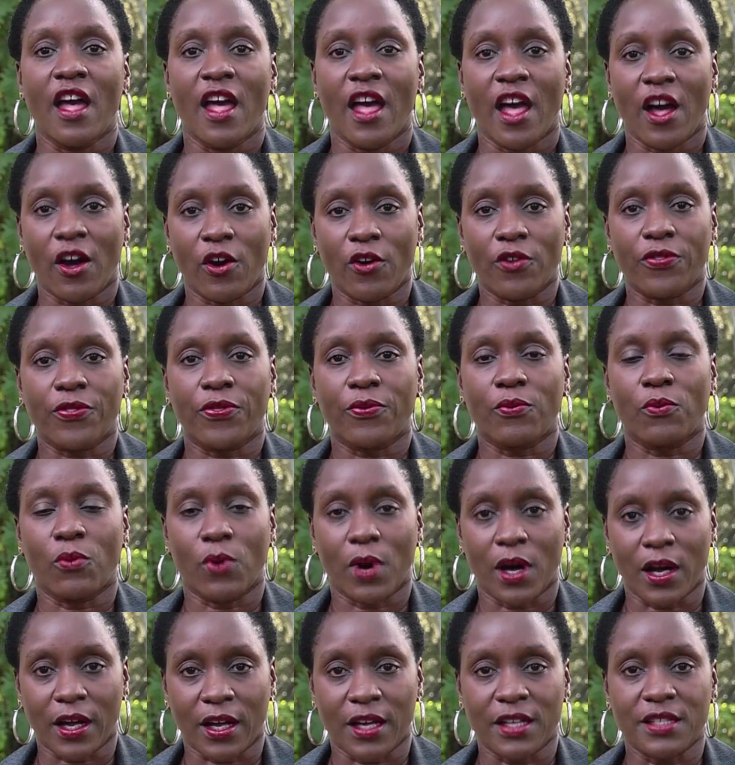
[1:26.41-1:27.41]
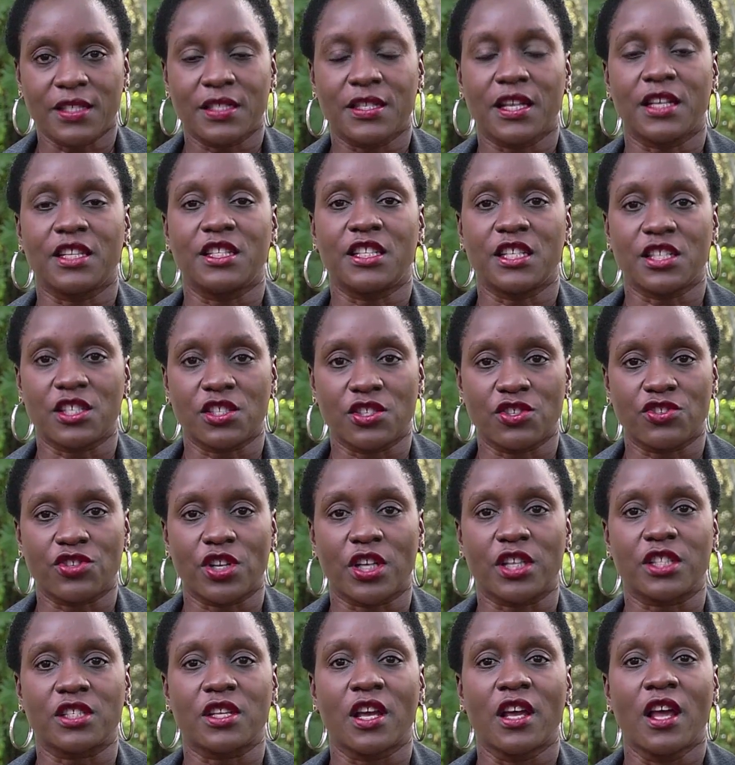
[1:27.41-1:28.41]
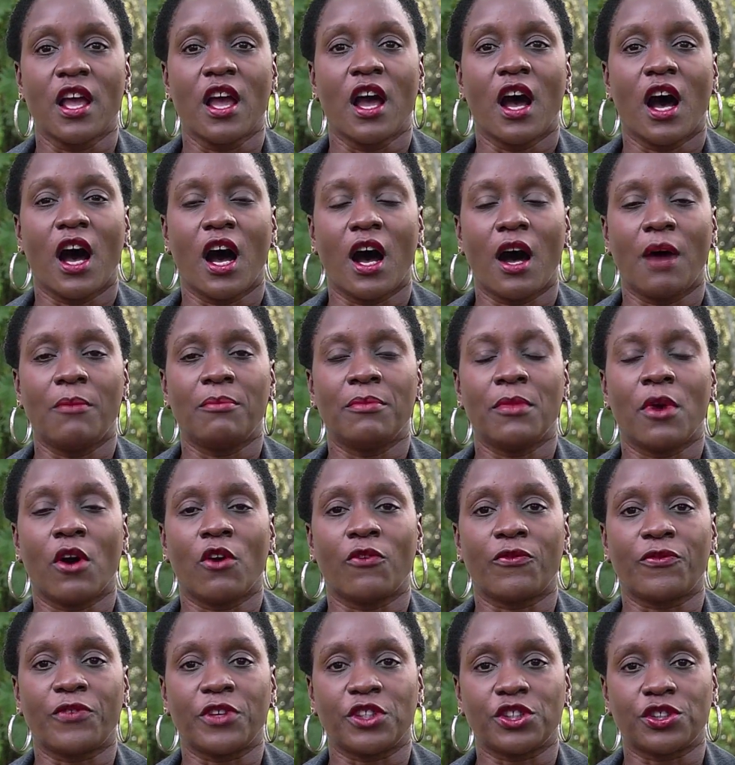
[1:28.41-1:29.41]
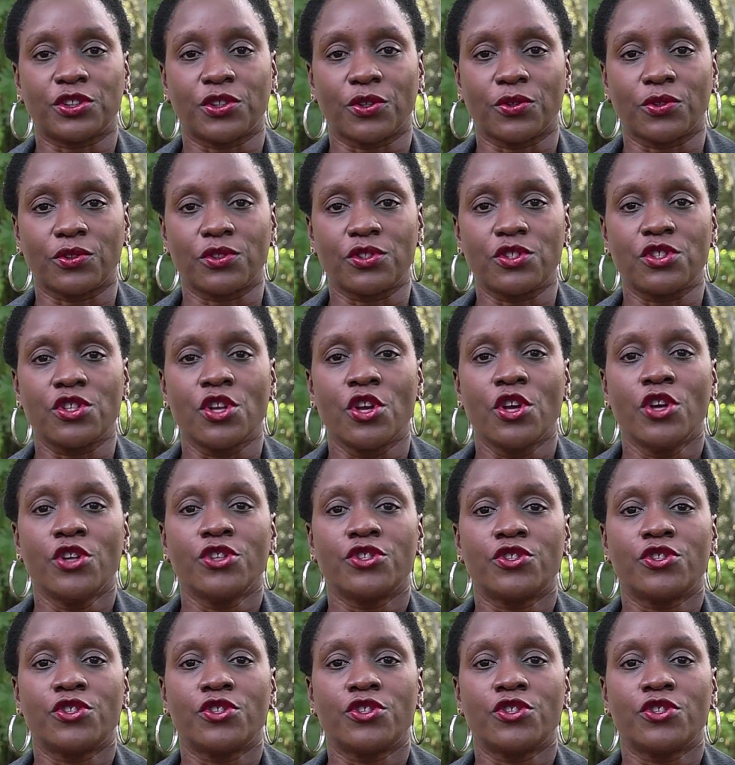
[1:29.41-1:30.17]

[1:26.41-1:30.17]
health workers, the district officials,